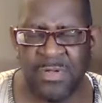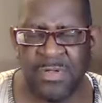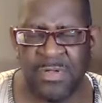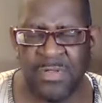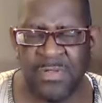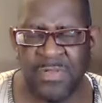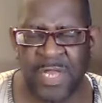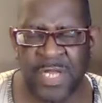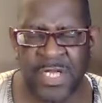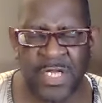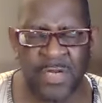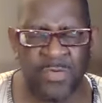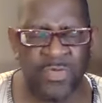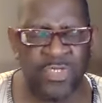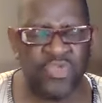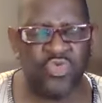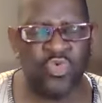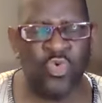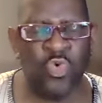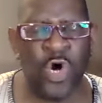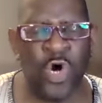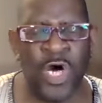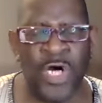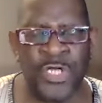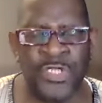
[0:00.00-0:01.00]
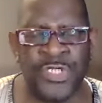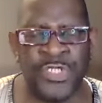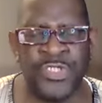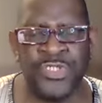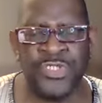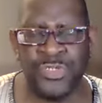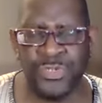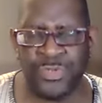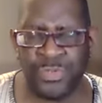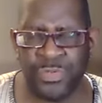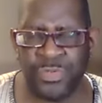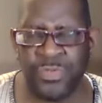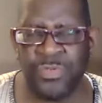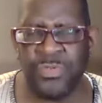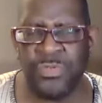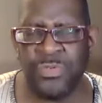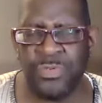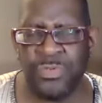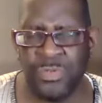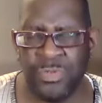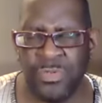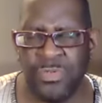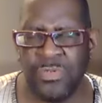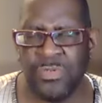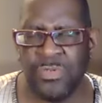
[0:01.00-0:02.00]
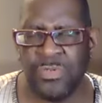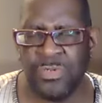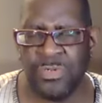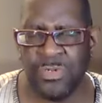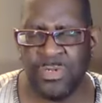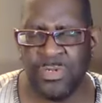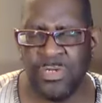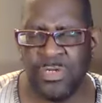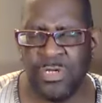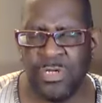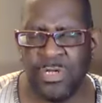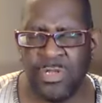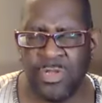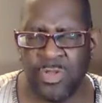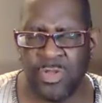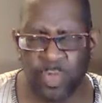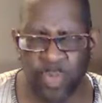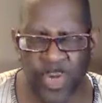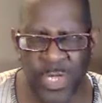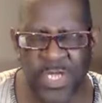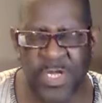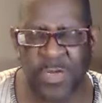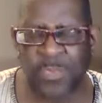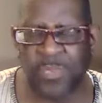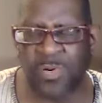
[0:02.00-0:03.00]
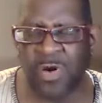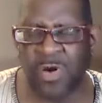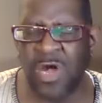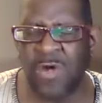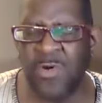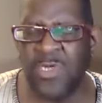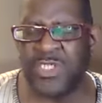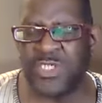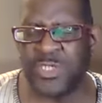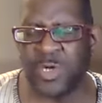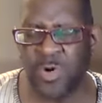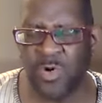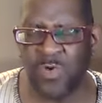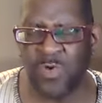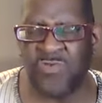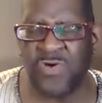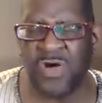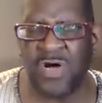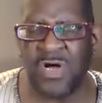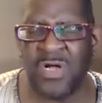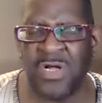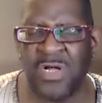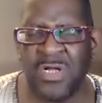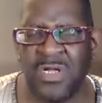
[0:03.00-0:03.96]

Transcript: that there is work to do. The week of prayer is over,